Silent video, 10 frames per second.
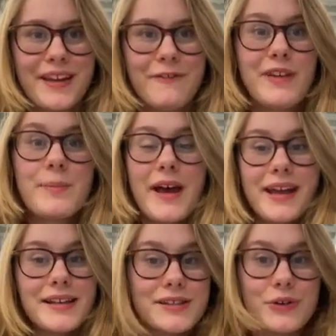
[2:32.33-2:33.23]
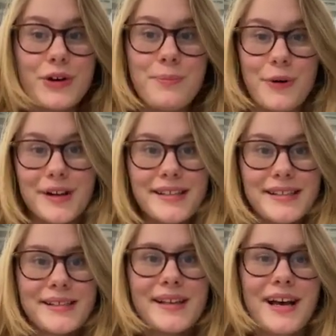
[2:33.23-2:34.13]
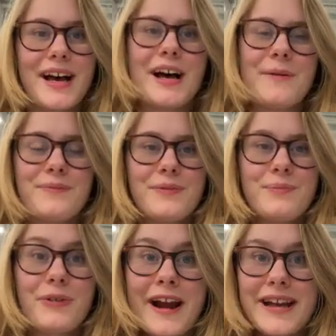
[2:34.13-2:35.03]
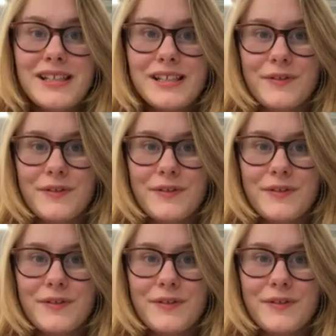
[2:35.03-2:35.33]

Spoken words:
Feedback has 2 components, praise